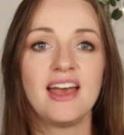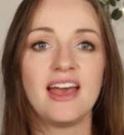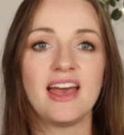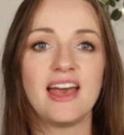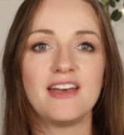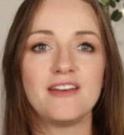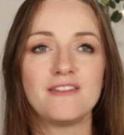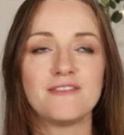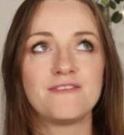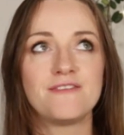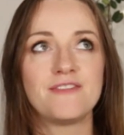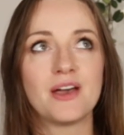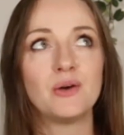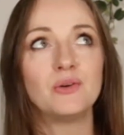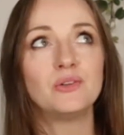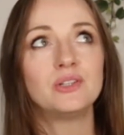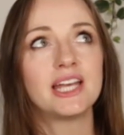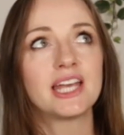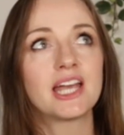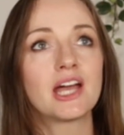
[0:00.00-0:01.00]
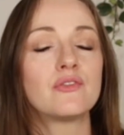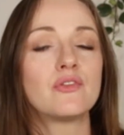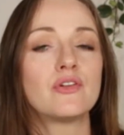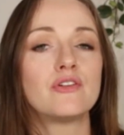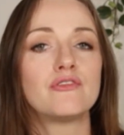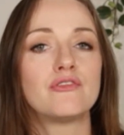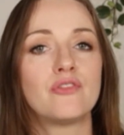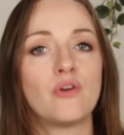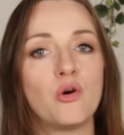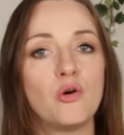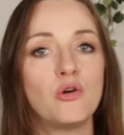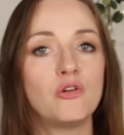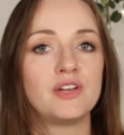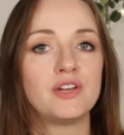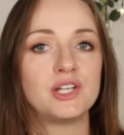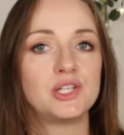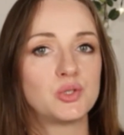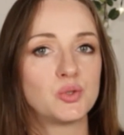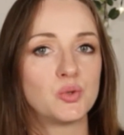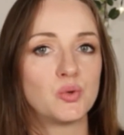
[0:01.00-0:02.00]
it felt like a
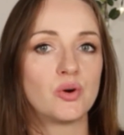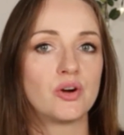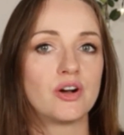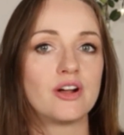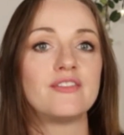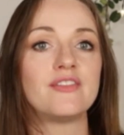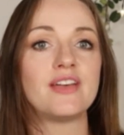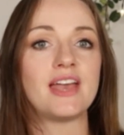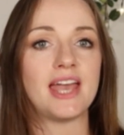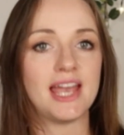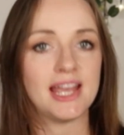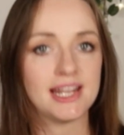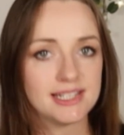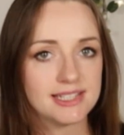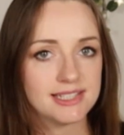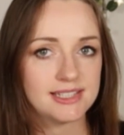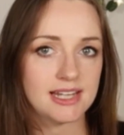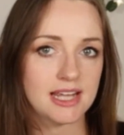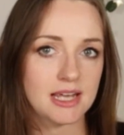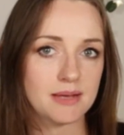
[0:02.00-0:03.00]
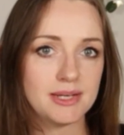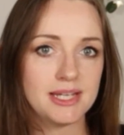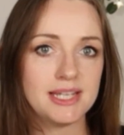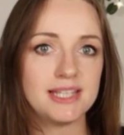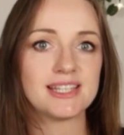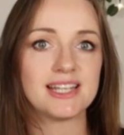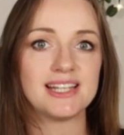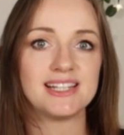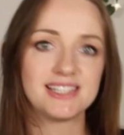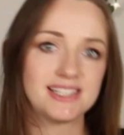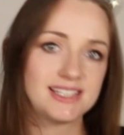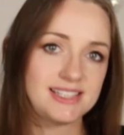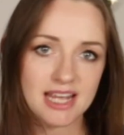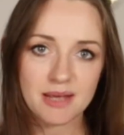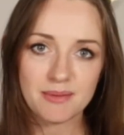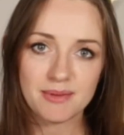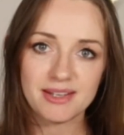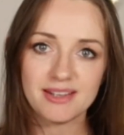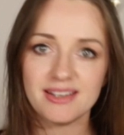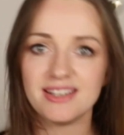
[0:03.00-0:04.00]
revolving door of NSTEMIs and
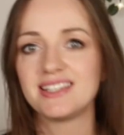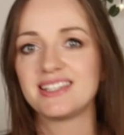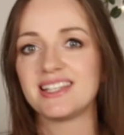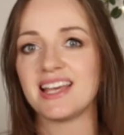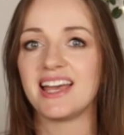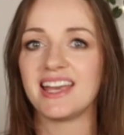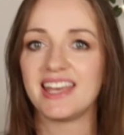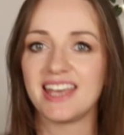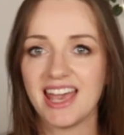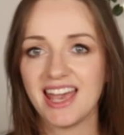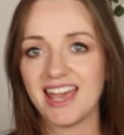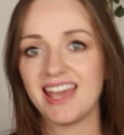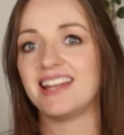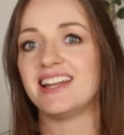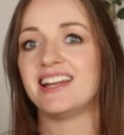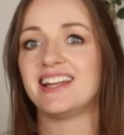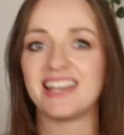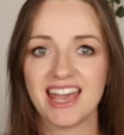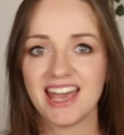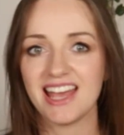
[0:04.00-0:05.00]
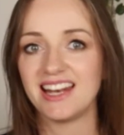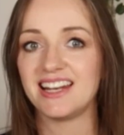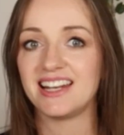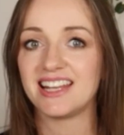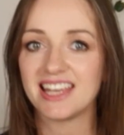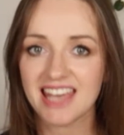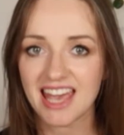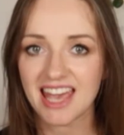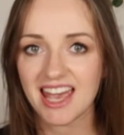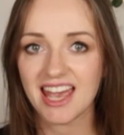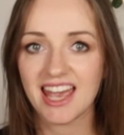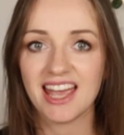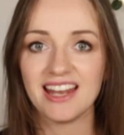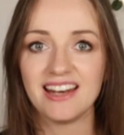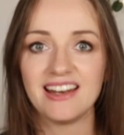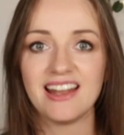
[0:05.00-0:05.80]
STEMIs again and again and again,